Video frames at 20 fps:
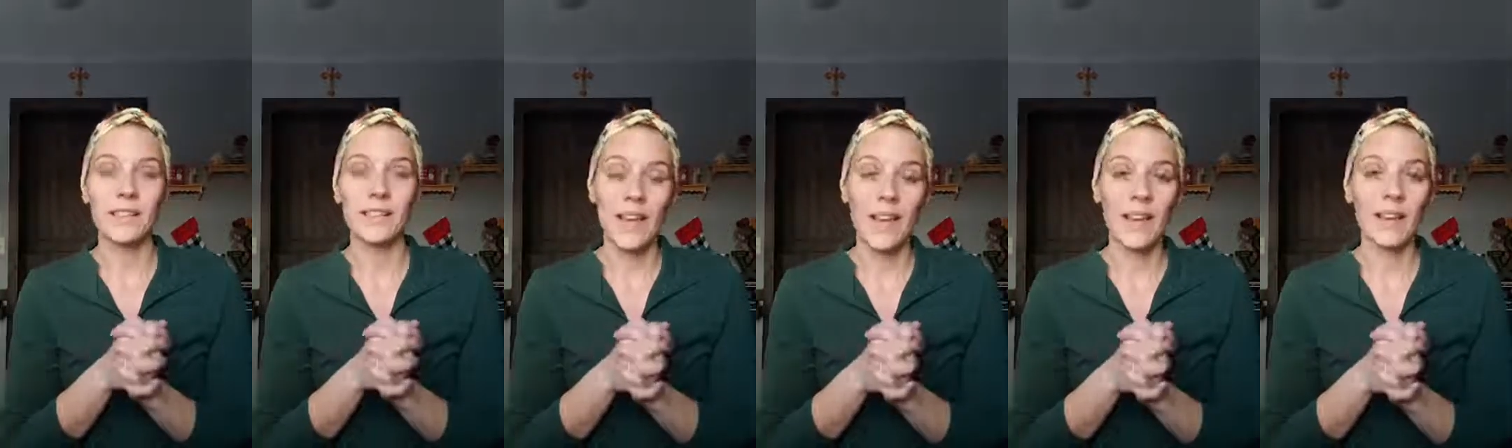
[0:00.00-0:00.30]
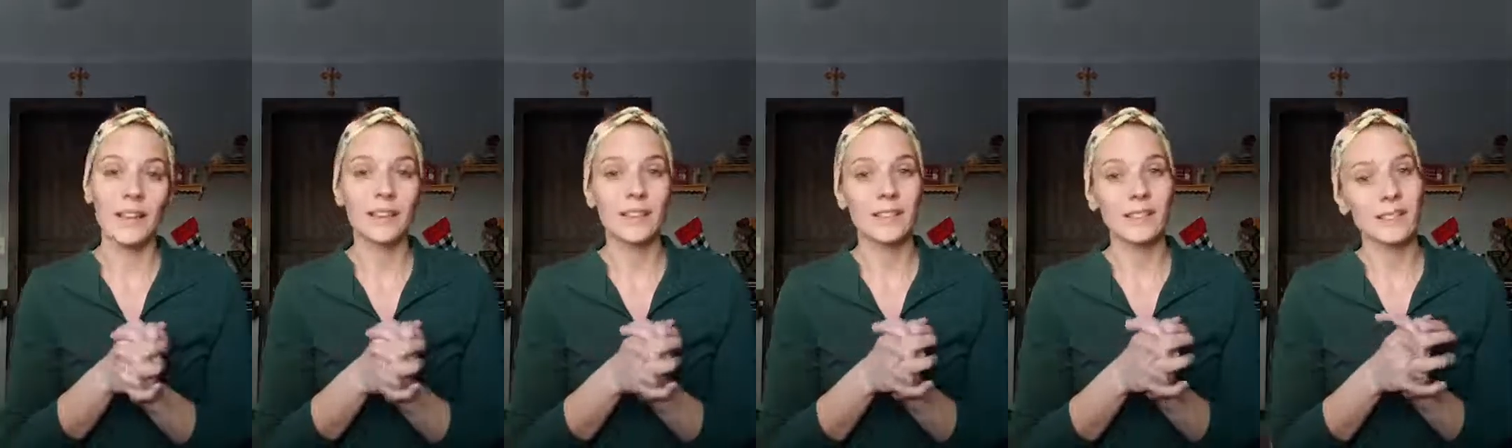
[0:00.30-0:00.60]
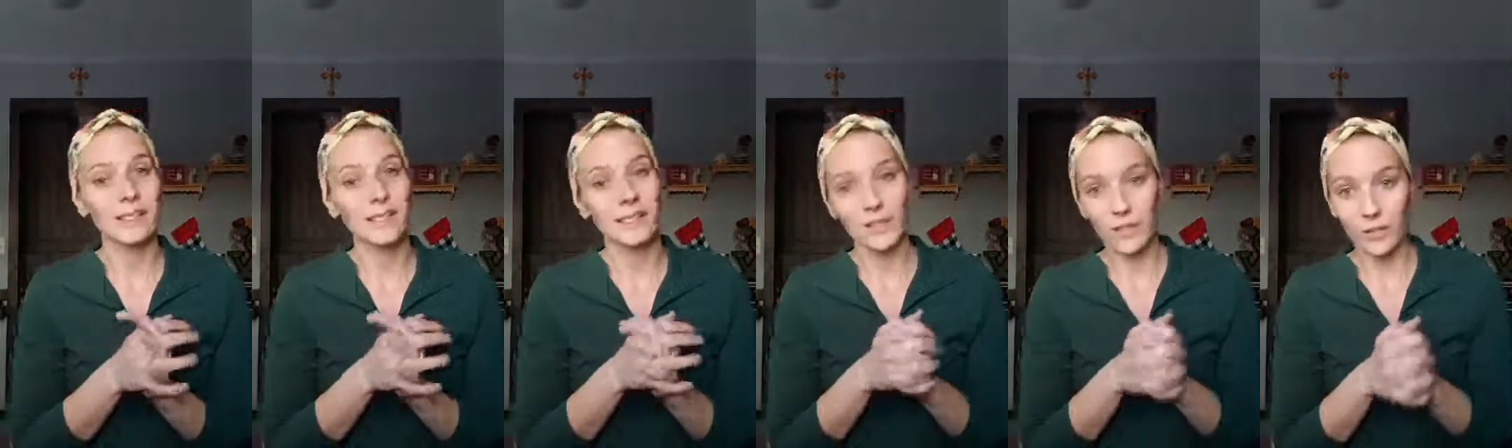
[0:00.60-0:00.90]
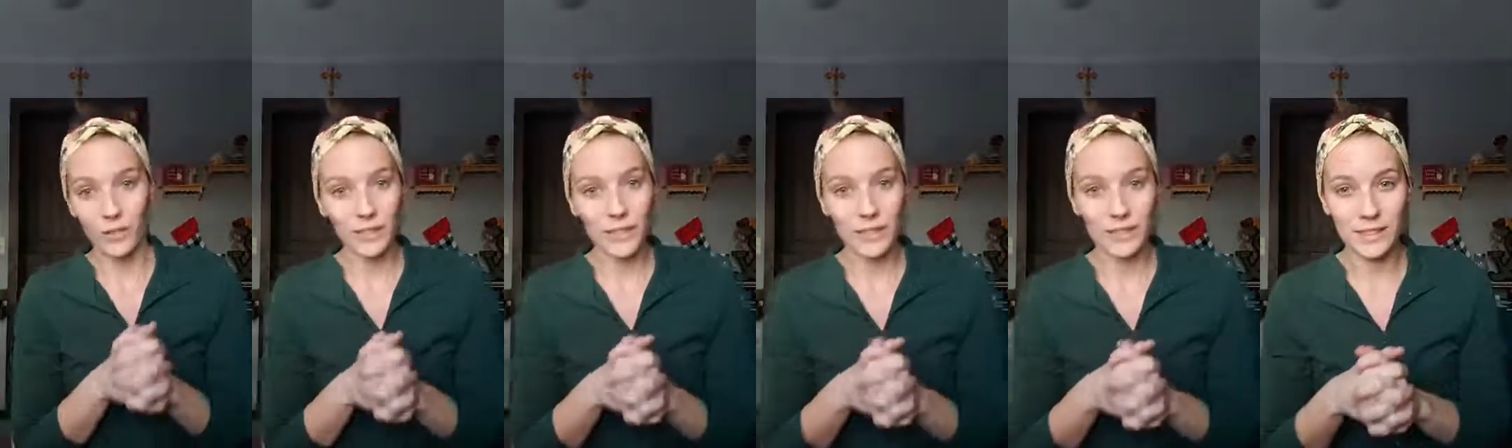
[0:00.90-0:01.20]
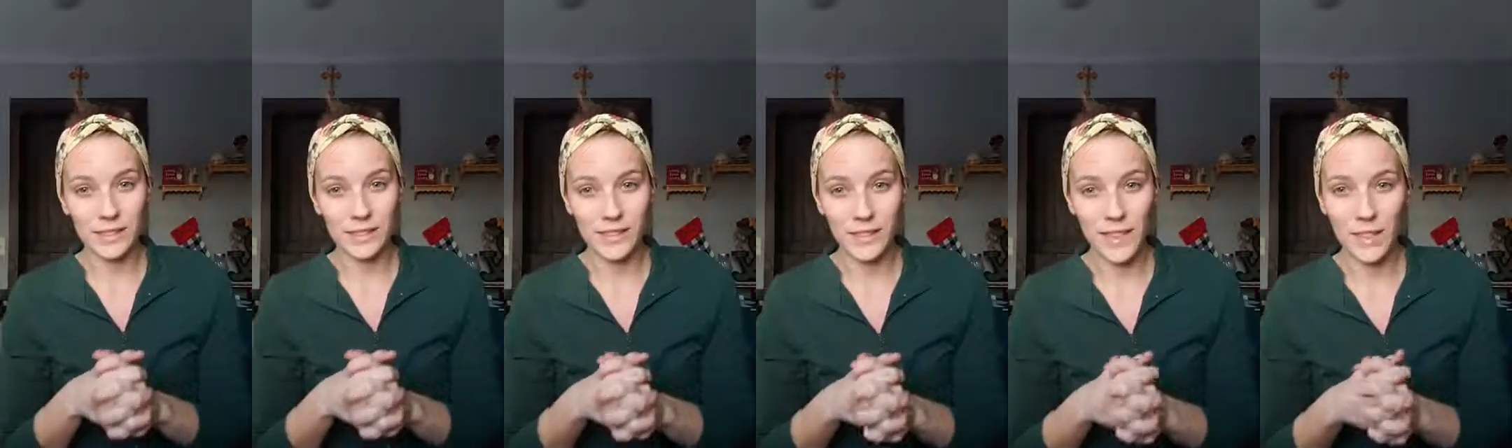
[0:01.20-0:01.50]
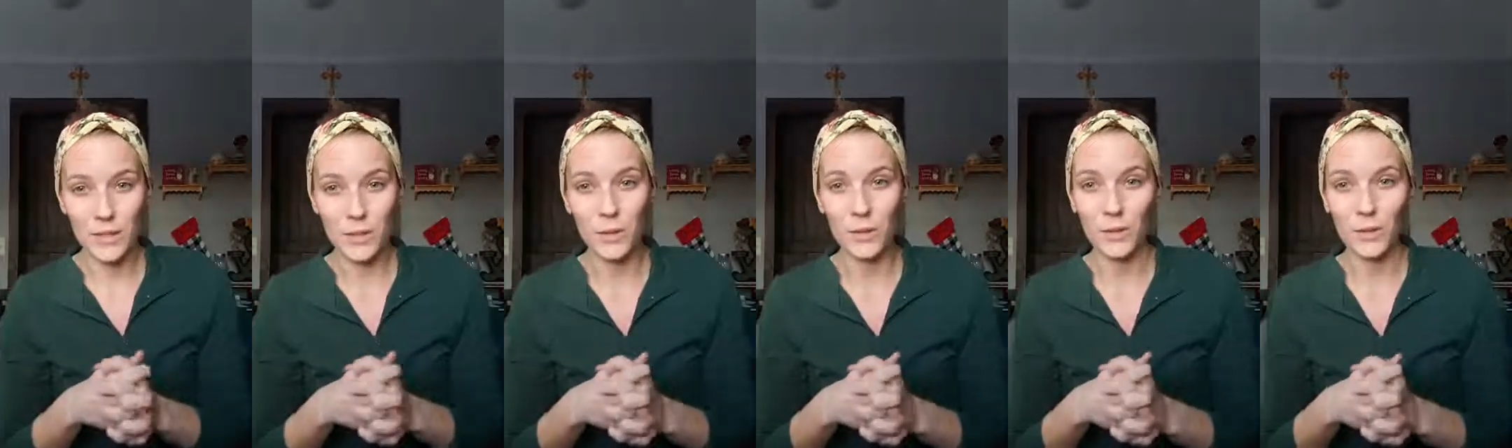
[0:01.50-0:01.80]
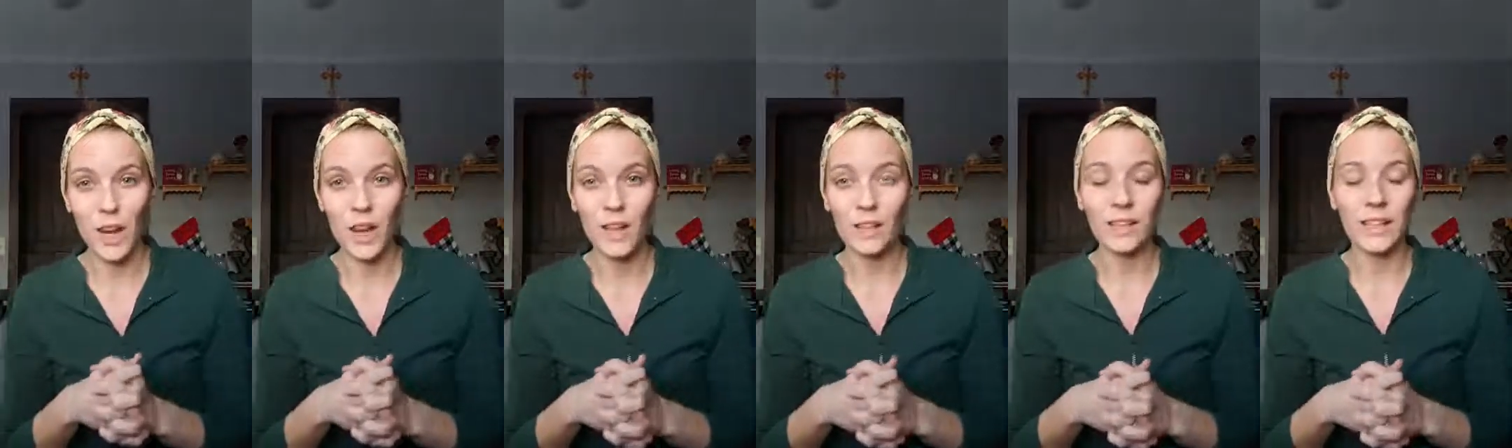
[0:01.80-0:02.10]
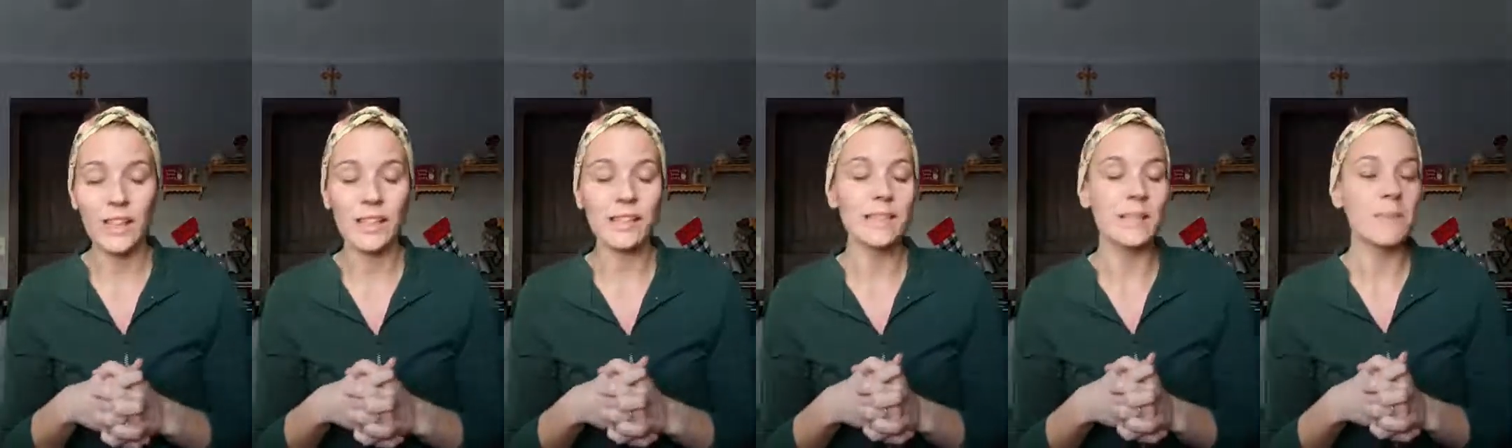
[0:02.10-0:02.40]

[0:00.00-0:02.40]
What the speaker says: snacks, different things to get you through the holidays.